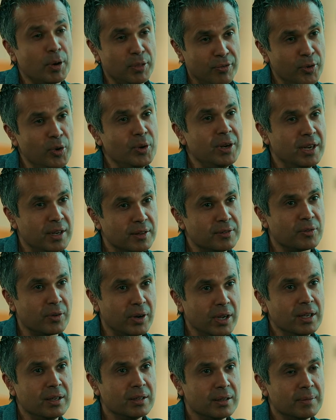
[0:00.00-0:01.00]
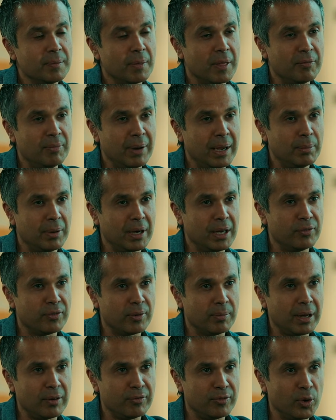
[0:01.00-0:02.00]
both food industry have made money
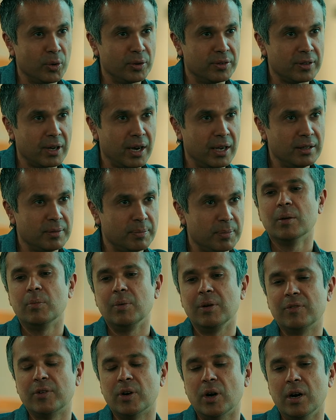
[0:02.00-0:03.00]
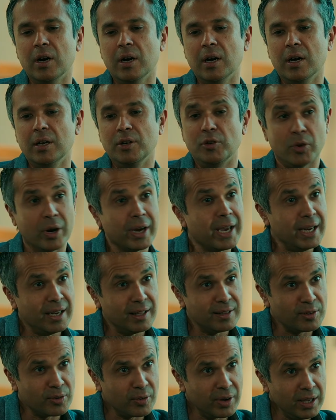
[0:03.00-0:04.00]
from that flawed science. We've got a drug
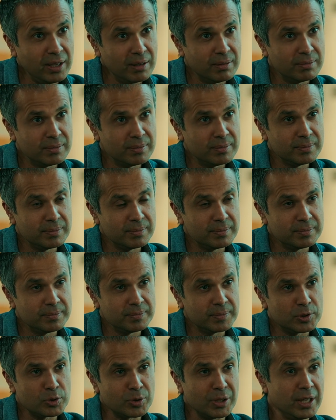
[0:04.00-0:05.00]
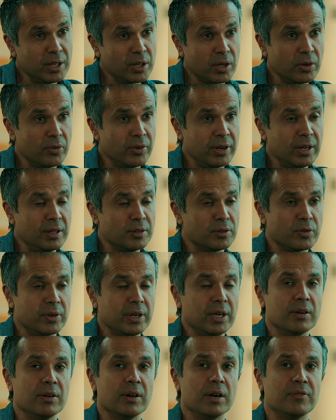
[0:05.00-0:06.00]
industry, mm -hmm. trillion dollar
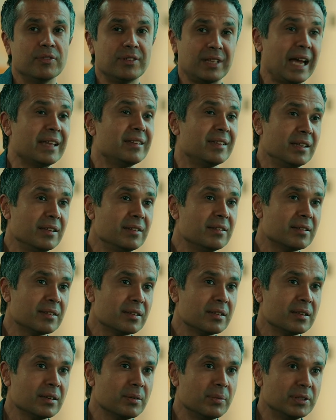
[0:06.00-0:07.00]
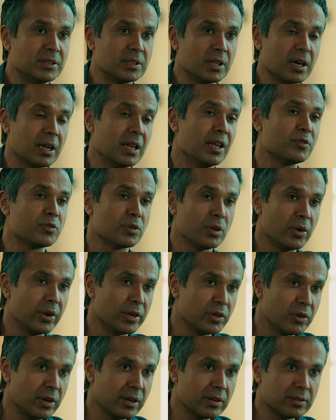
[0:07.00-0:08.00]
industry of statins, mm -hmm. which are mm-hmm. cholesterol
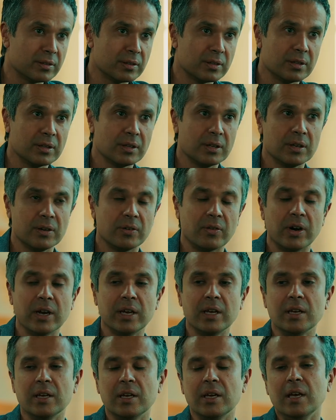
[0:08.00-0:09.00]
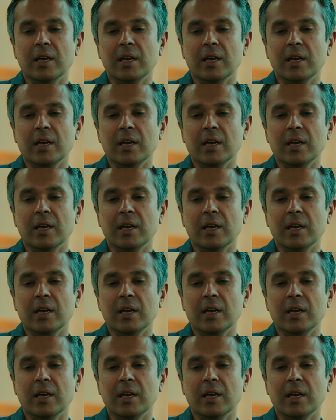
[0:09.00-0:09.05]
lowering drugs, right?